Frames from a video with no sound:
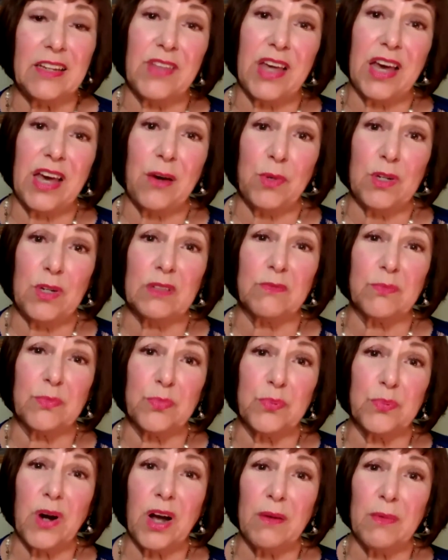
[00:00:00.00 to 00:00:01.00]
to give that
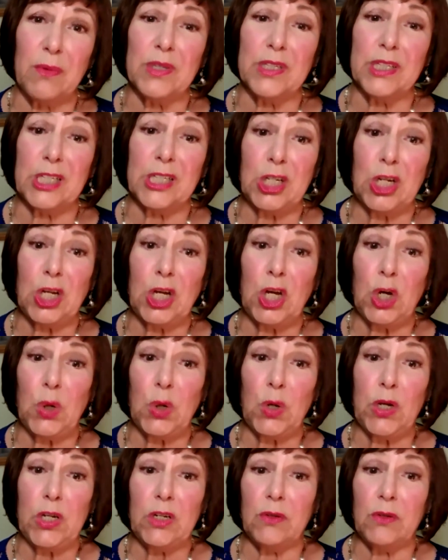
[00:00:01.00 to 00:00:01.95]
one probably a no.